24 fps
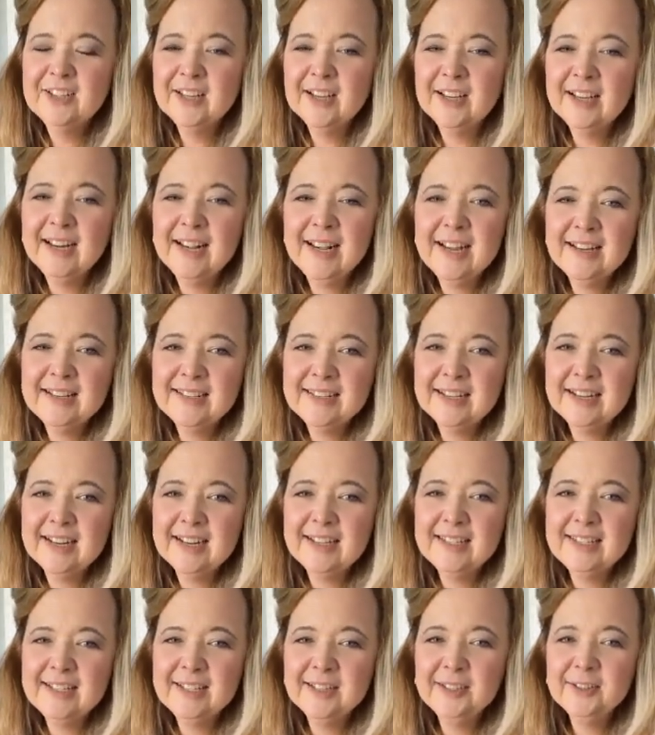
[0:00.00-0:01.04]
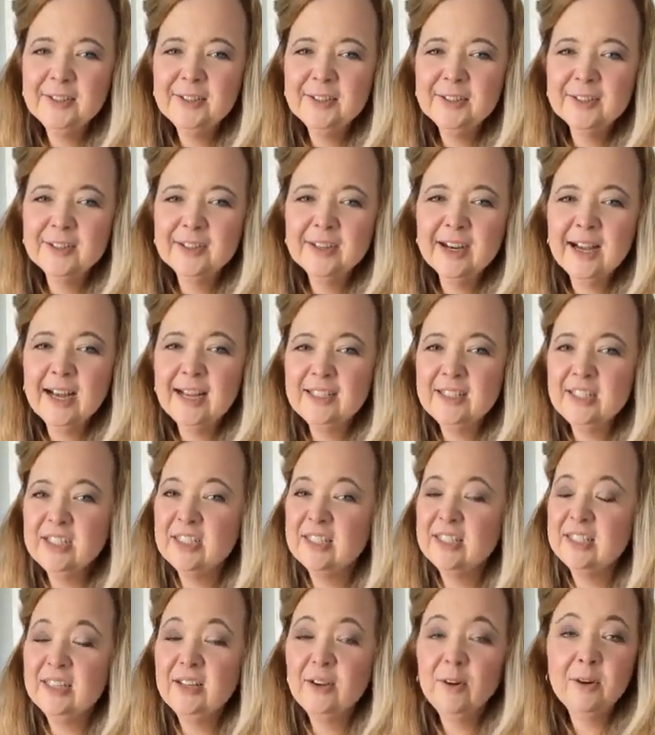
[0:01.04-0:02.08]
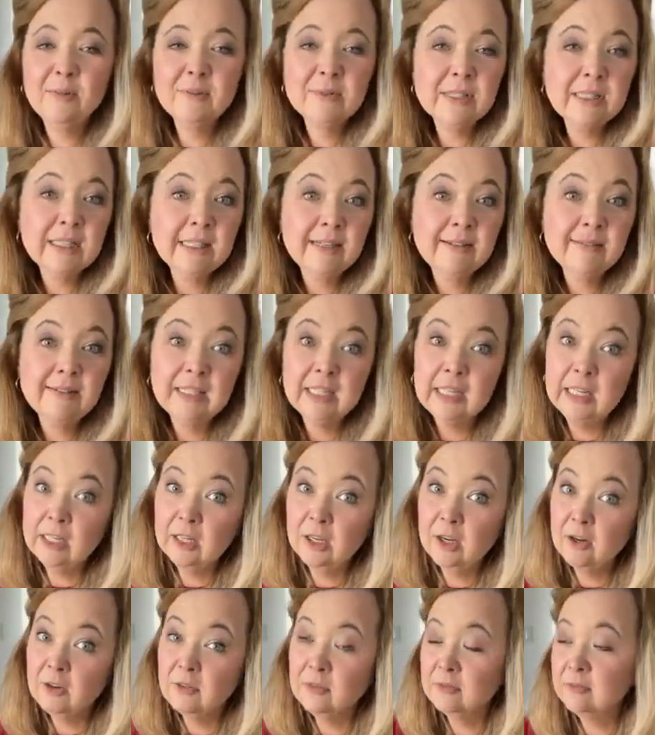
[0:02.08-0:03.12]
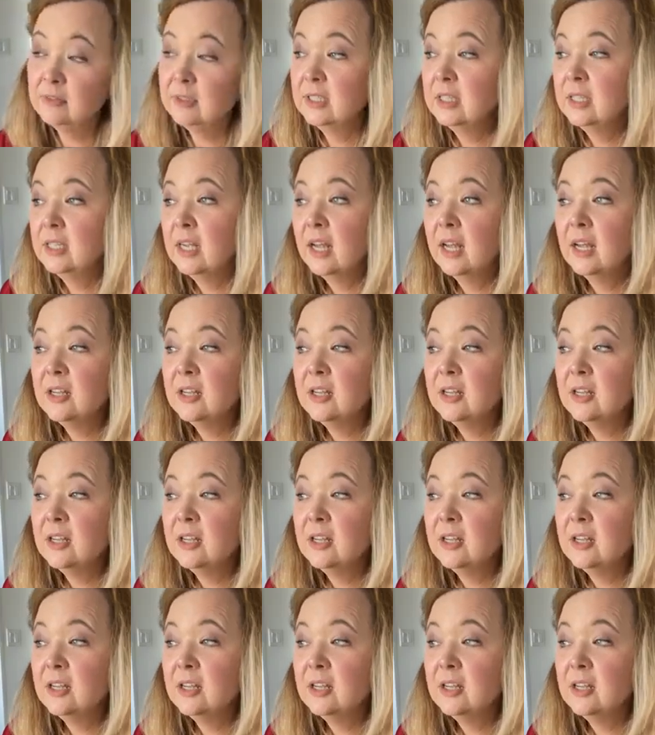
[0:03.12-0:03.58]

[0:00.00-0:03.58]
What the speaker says: Shauna asked, did I tell her? I'm just leaving it alone.